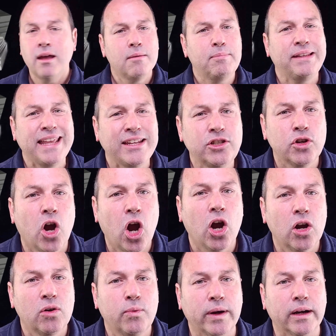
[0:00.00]
that's your
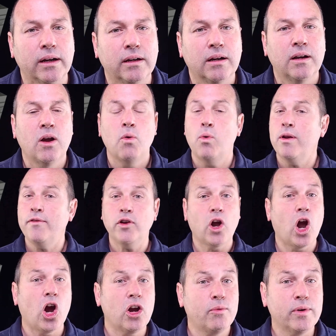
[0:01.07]
hardware. What if your
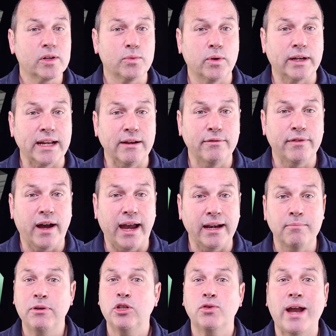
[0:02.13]
hardware is working fine, but
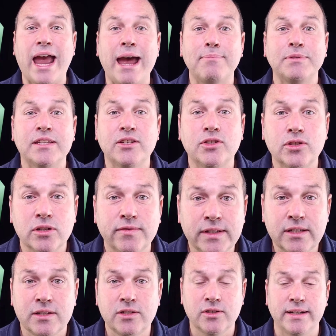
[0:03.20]
your apps and services
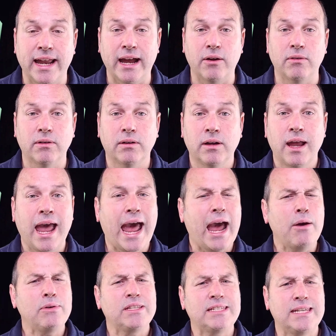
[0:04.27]
are down? How is
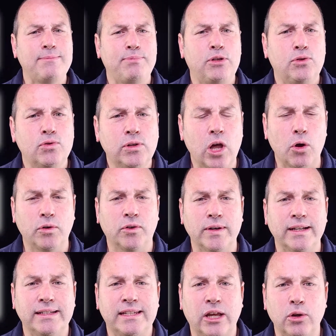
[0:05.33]
CPU load going to
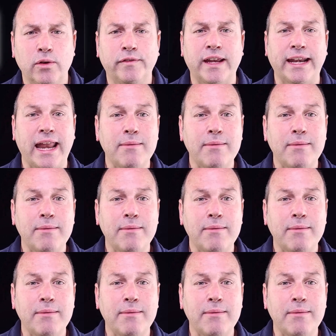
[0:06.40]
tell you if Dynamics